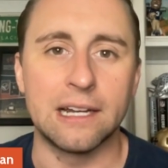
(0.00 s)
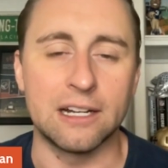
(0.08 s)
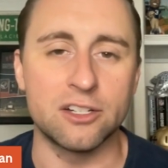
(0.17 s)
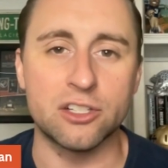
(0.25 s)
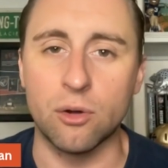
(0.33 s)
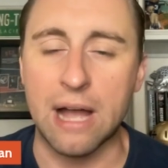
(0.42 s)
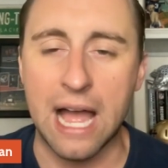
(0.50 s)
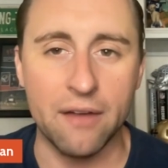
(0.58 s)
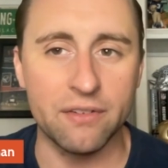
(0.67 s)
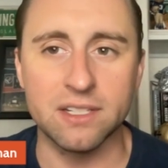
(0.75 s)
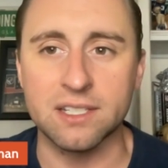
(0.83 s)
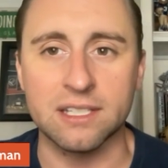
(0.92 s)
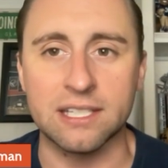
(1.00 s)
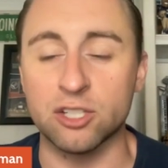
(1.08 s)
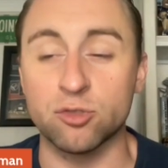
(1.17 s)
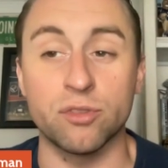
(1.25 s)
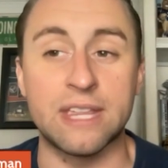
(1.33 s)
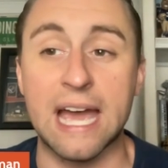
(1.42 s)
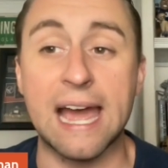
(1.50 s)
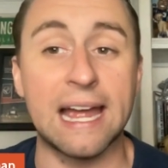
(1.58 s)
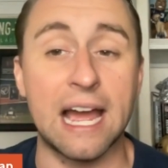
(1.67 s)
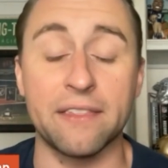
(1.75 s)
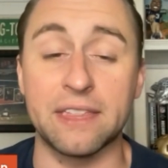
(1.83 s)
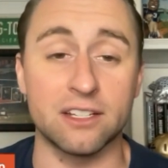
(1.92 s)
And so having success with that,
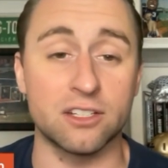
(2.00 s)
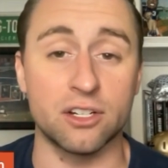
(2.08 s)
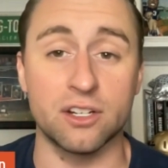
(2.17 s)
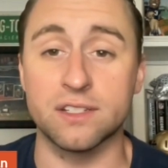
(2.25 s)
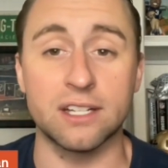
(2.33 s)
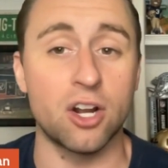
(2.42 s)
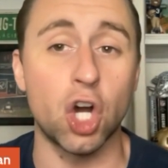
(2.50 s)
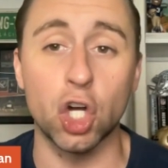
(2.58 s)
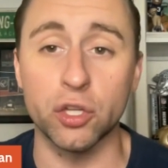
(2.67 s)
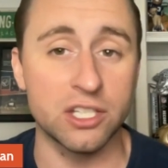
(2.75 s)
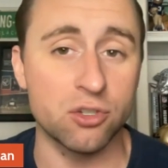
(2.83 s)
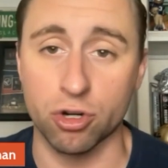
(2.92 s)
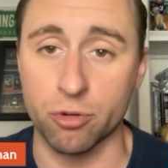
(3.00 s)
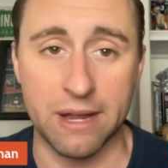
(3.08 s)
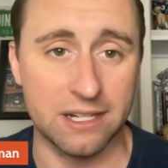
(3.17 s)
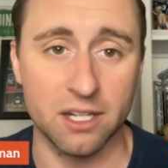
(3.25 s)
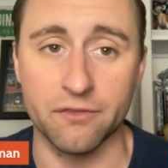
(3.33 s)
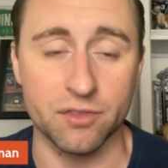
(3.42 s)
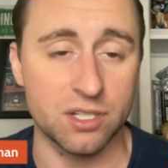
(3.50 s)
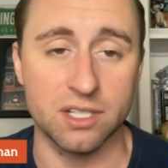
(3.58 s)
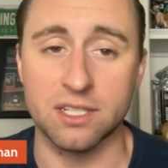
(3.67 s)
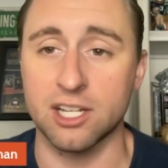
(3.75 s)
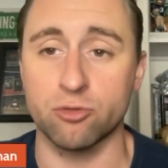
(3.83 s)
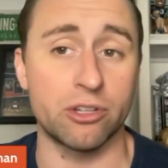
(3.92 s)
I think, is going to set all these quarterbacks up for
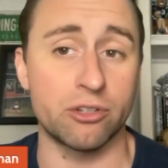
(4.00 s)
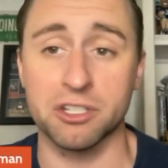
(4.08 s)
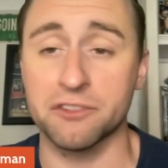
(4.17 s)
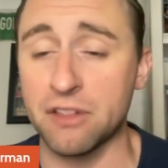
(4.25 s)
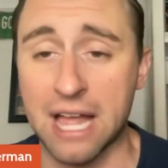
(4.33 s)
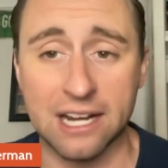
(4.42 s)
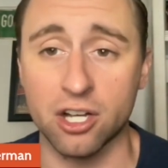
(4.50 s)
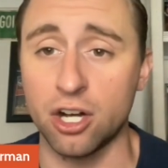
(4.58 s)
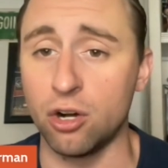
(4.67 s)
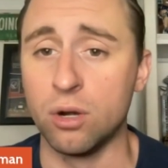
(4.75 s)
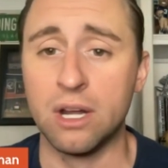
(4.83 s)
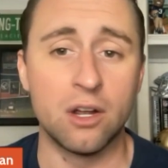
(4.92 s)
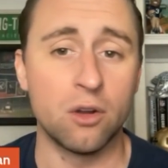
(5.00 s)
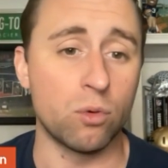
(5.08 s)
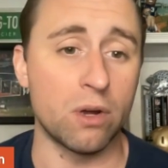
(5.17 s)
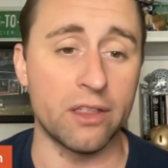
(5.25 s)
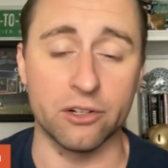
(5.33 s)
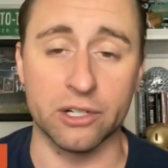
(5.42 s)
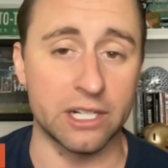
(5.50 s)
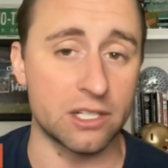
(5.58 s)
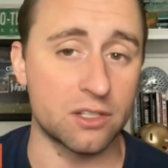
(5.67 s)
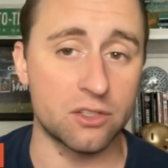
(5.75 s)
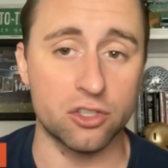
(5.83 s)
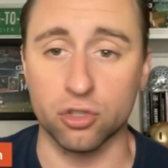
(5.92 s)
success, whether it's Flacco, whether
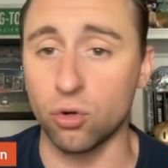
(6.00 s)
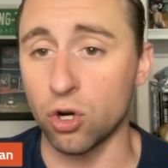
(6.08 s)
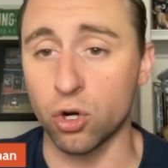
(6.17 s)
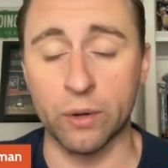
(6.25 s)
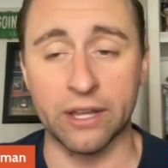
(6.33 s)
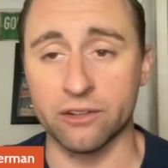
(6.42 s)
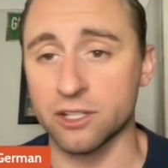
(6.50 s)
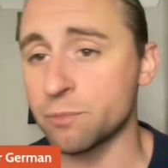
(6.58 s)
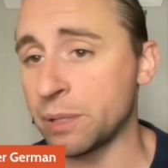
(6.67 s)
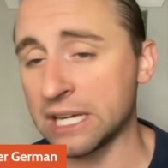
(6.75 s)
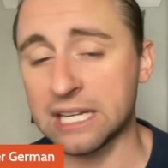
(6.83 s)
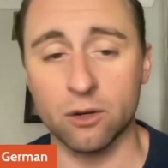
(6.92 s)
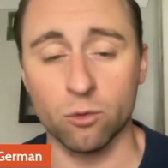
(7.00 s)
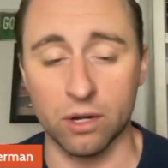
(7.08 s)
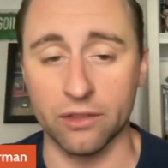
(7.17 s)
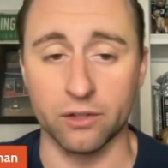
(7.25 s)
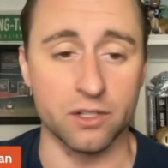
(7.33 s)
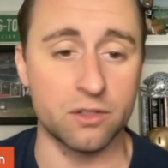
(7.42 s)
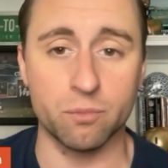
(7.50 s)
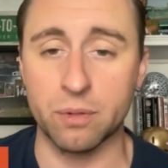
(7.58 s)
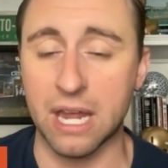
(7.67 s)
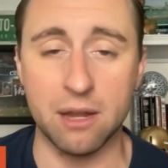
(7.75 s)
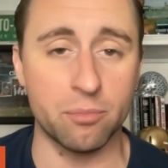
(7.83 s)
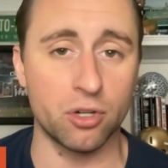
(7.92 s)
it's Shedeur, whether it's Pickett, whether it's
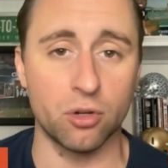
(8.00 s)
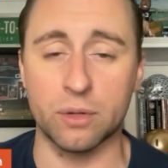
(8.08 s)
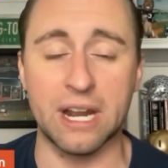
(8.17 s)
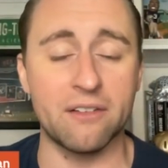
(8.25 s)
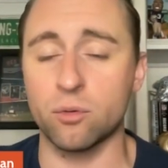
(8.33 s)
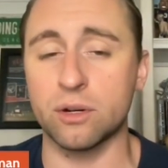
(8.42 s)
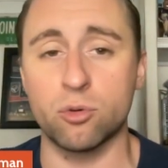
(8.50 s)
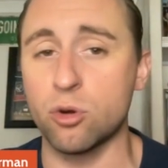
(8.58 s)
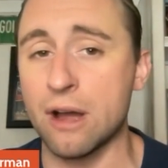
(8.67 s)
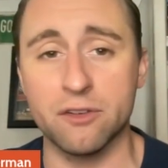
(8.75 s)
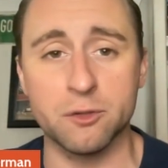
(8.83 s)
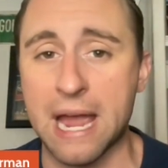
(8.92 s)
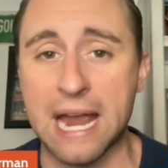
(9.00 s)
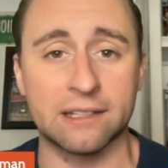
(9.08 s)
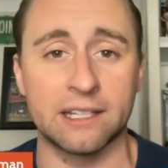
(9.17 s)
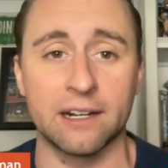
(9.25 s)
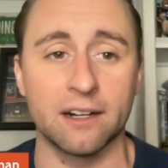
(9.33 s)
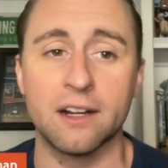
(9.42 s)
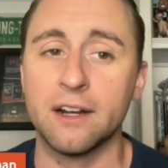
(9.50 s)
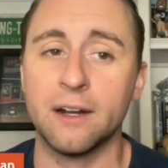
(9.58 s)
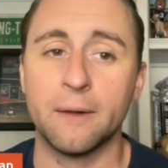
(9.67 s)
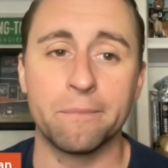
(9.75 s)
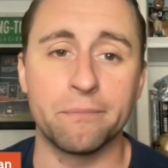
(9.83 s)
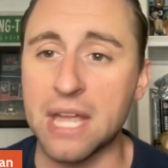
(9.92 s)
Gabriel, whoever's back there,
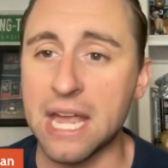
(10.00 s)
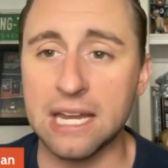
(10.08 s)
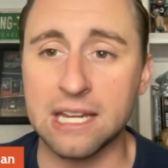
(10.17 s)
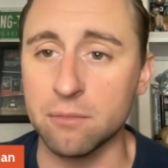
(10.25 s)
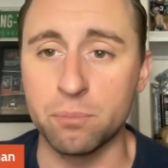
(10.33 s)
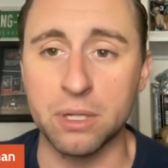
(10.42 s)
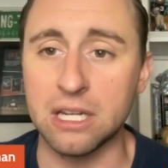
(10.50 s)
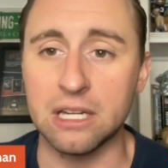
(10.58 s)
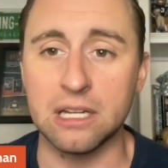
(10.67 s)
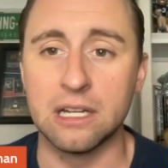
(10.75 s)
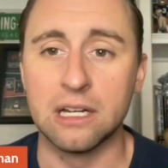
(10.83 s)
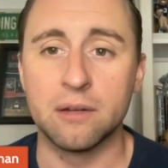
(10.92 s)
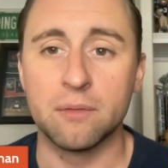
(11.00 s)
they can be